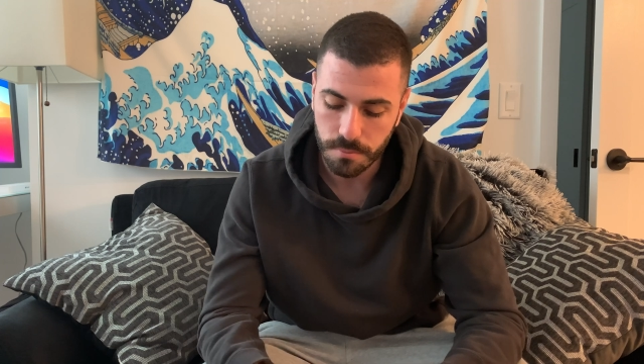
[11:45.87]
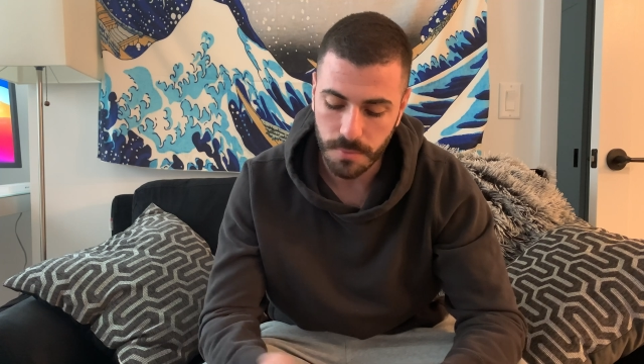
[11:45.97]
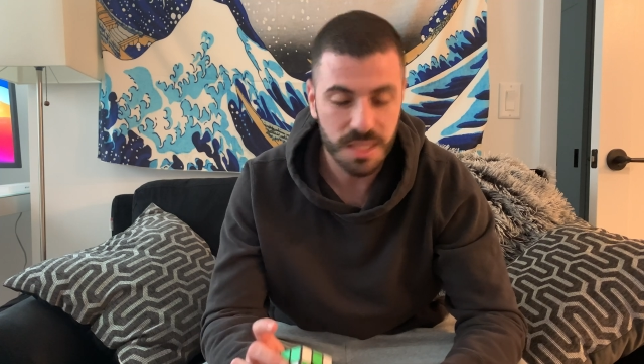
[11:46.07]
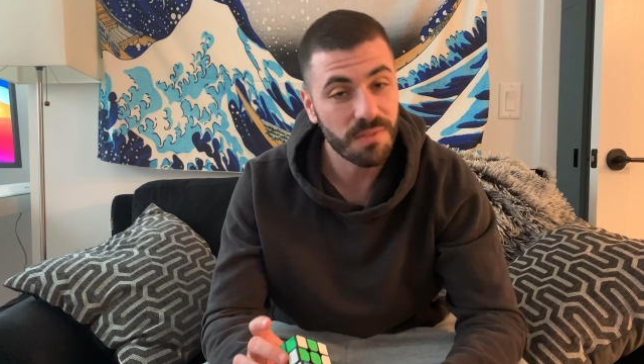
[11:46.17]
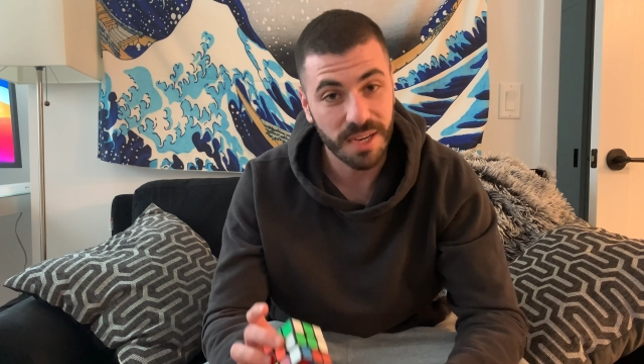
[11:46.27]

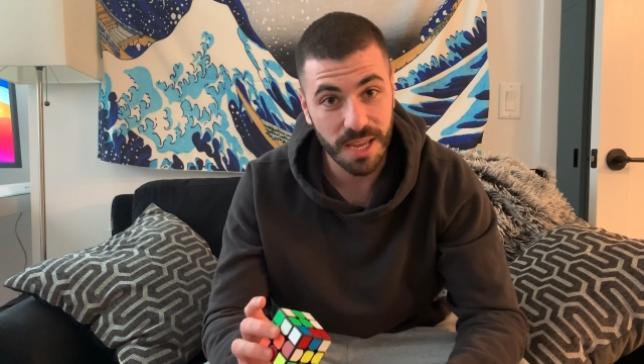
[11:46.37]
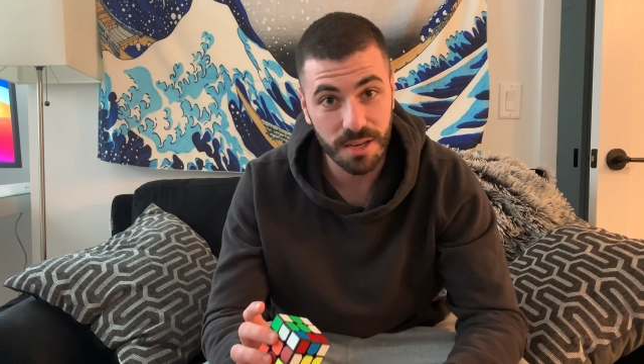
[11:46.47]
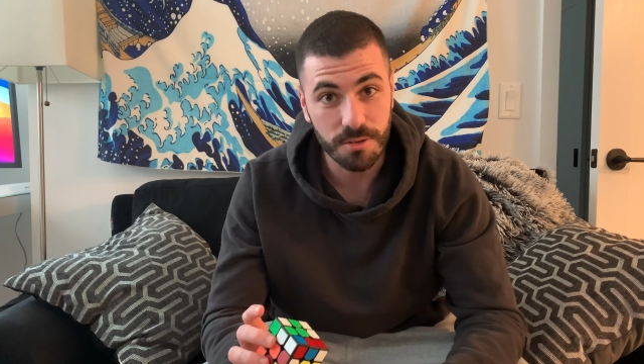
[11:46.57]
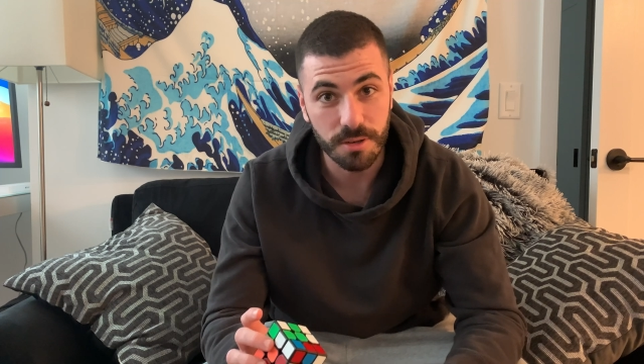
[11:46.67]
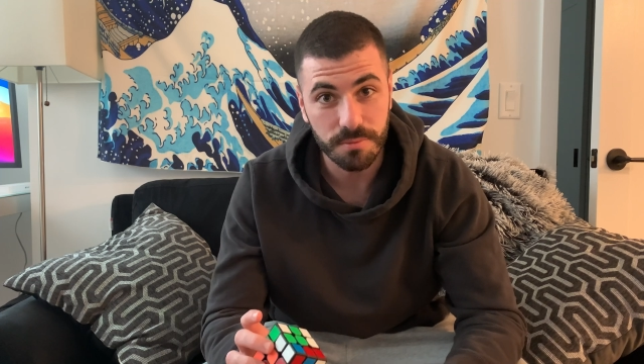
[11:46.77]
see if I
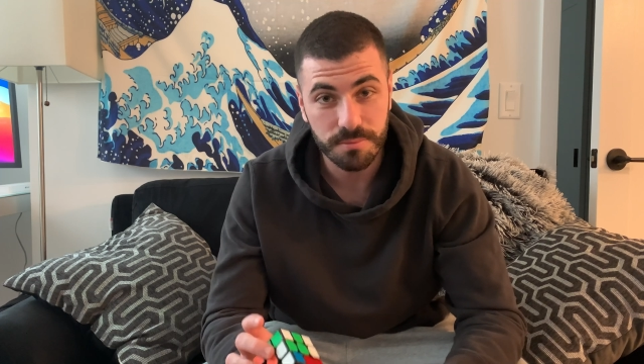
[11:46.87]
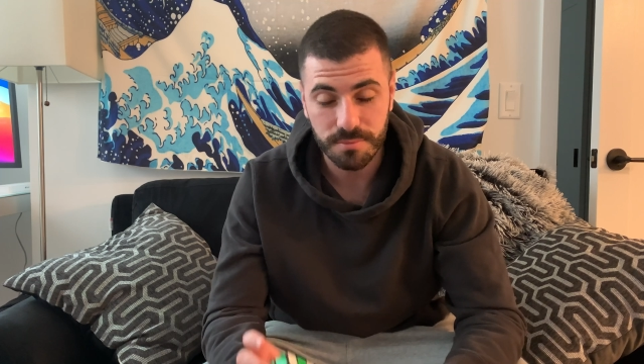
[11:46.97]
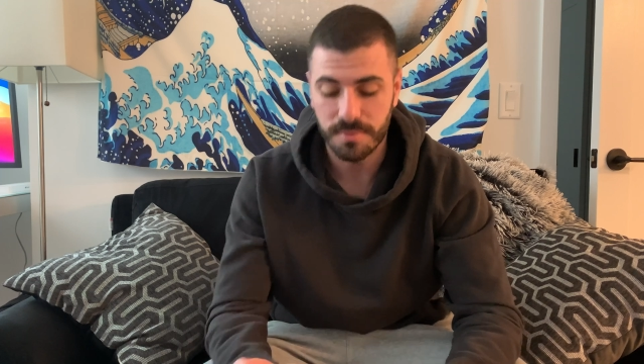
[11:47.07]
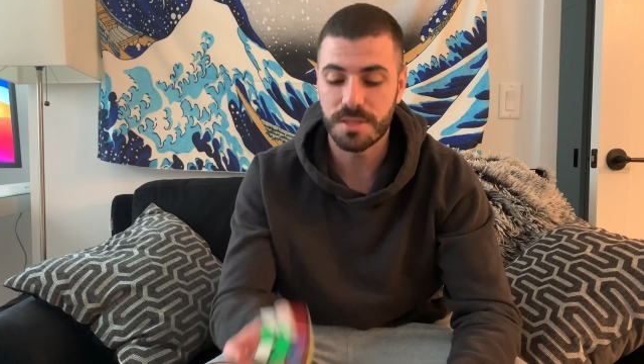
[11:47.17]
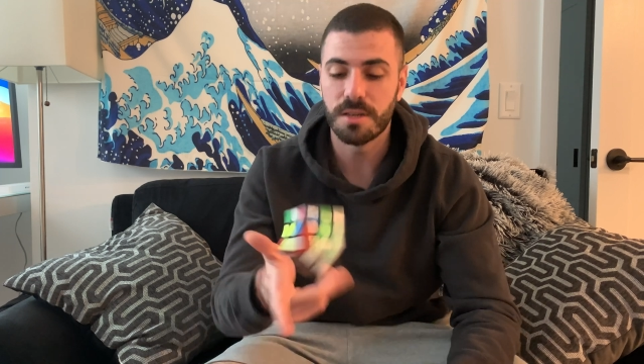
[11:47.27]
can do it.
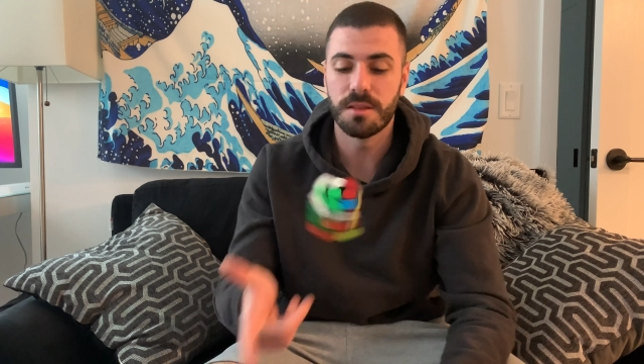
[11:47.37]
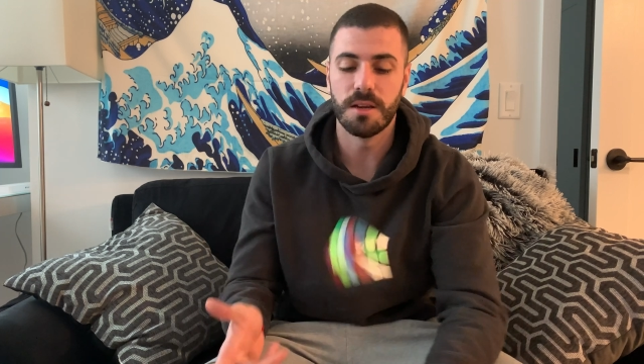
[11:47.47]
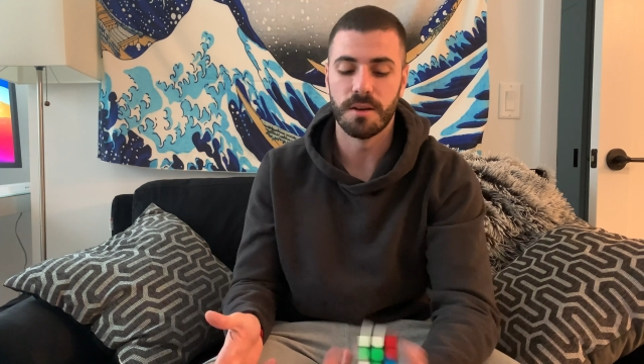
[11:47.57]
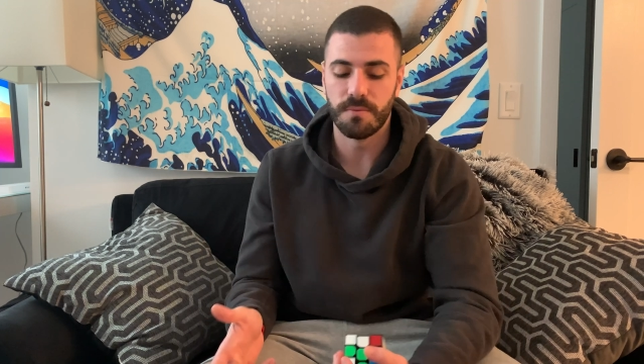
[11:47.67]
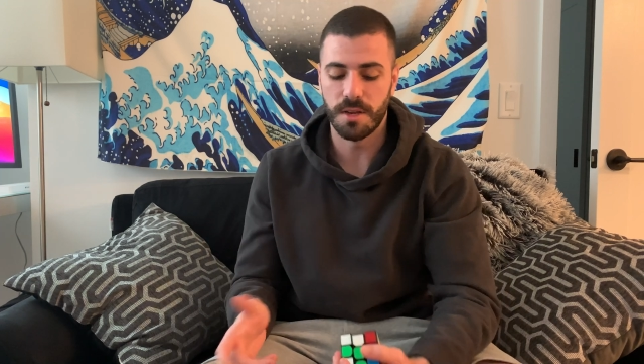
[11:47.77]
Let's start
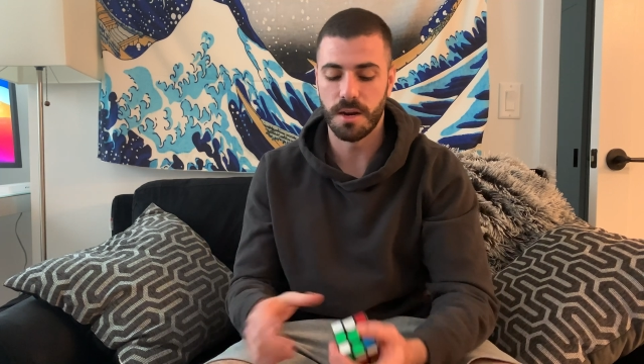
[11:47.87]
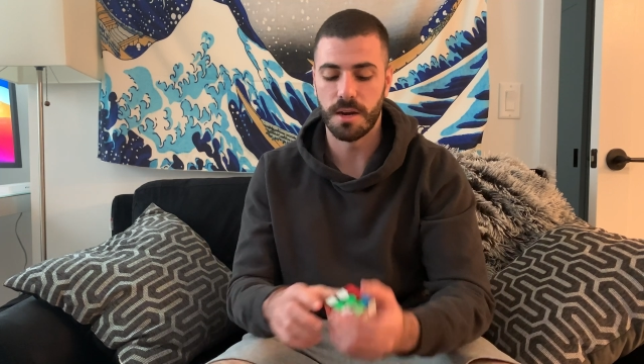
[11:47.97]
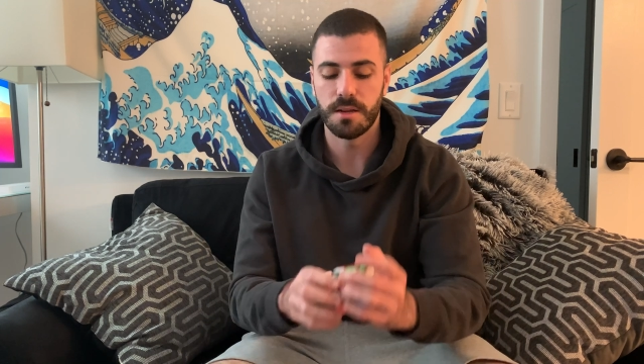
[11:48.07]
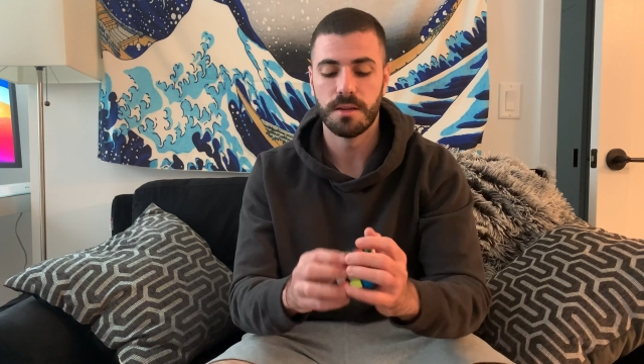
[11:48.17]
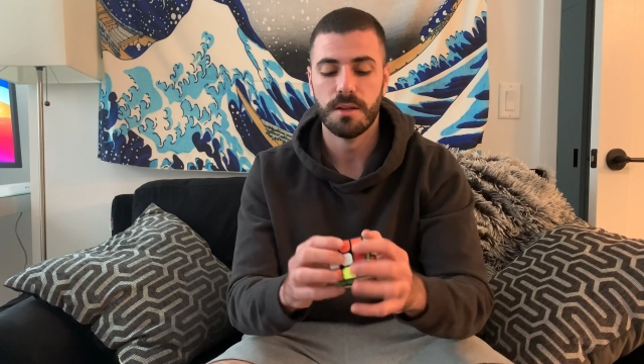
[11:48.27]
there. All
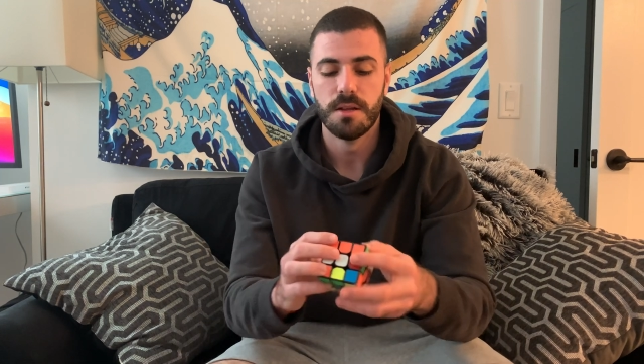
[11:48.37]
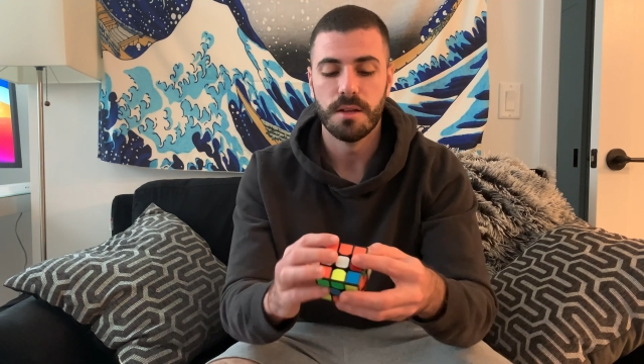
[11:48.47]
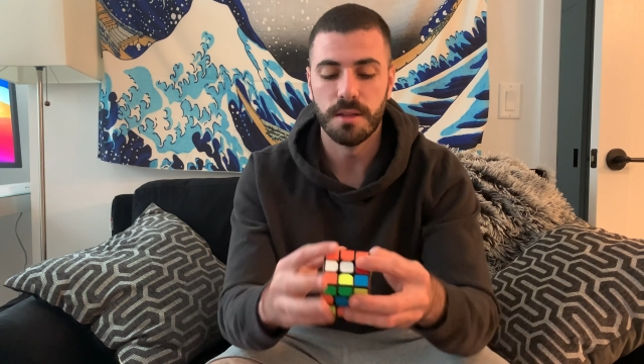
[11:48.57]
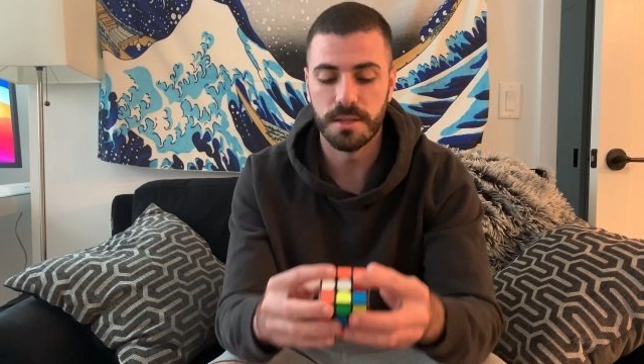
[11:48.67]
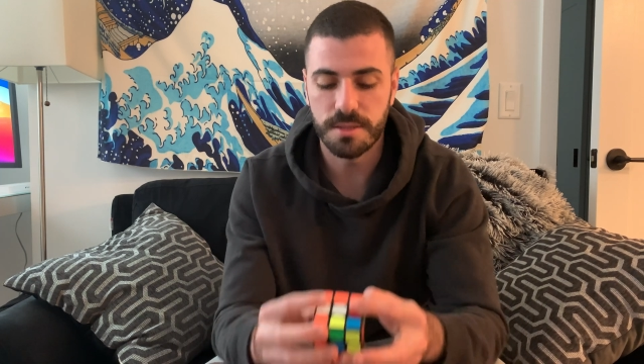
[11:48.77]
right,
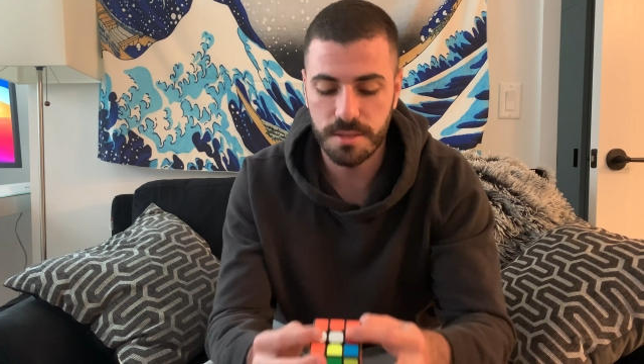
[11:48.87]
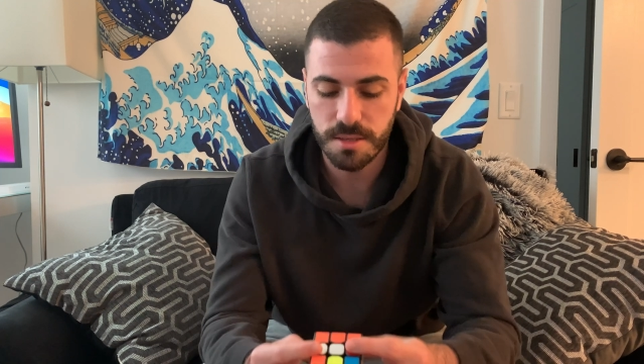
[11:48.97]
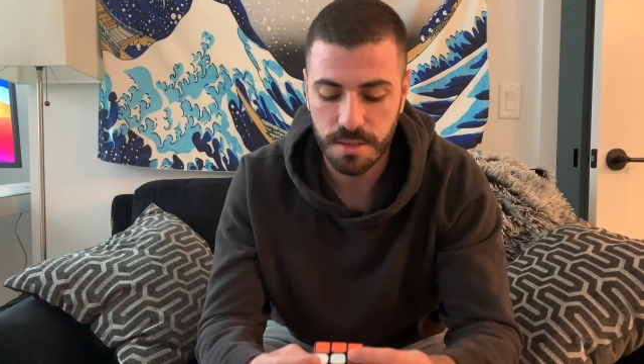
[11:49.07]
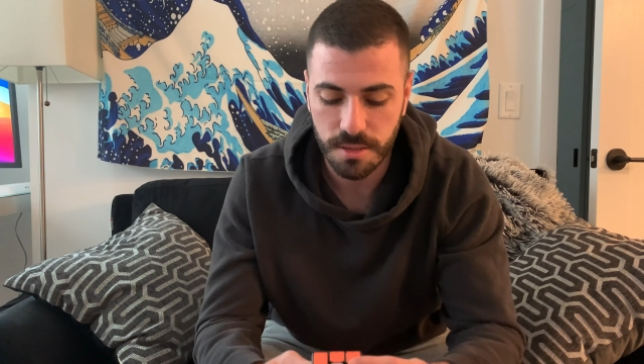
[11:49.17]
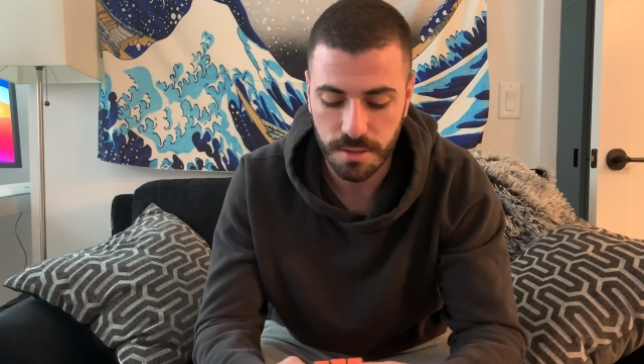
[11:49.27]

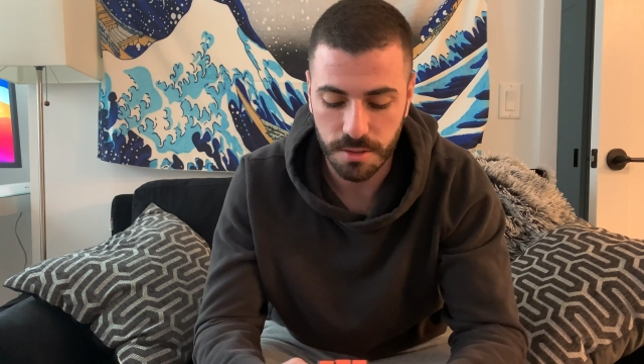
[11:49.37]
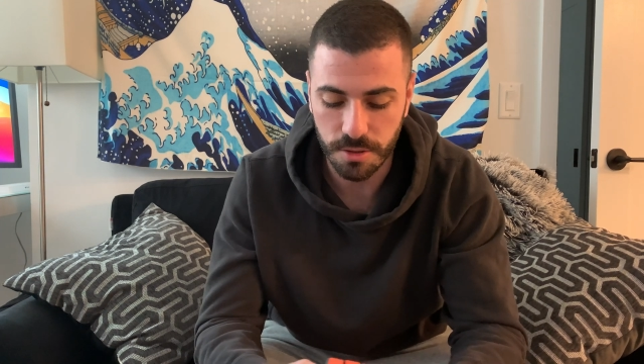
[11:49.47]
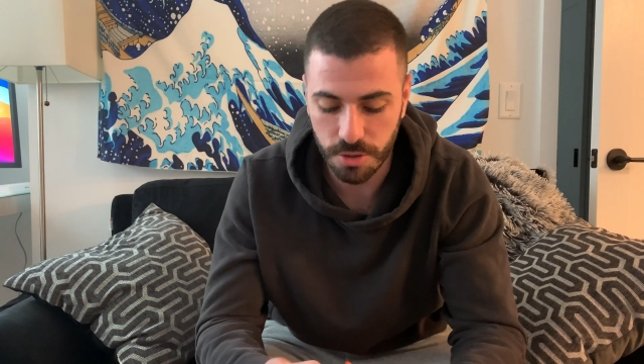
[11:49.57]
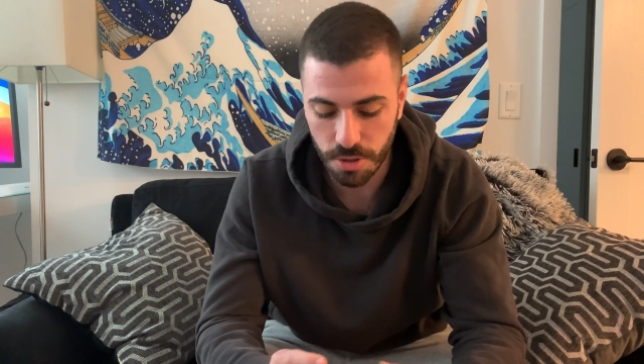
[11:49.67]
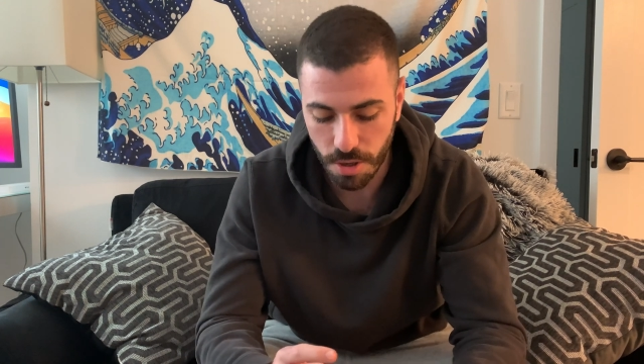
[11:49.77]
let's
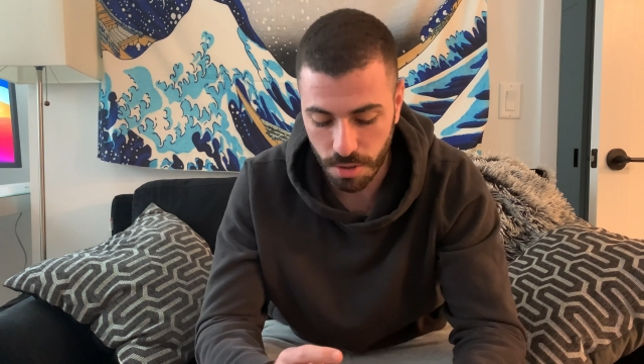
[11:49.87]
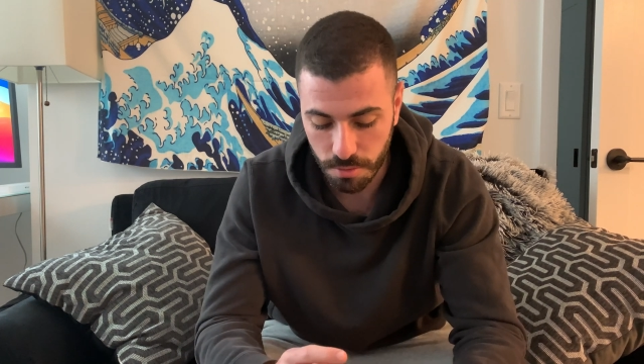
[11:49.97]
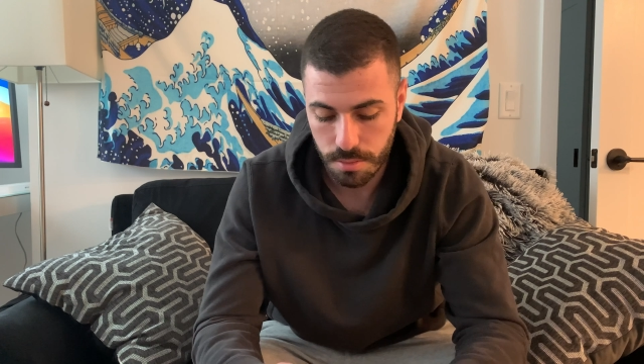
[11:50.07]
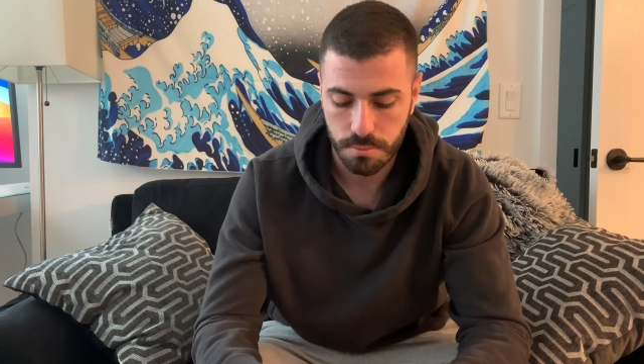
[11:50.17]
go.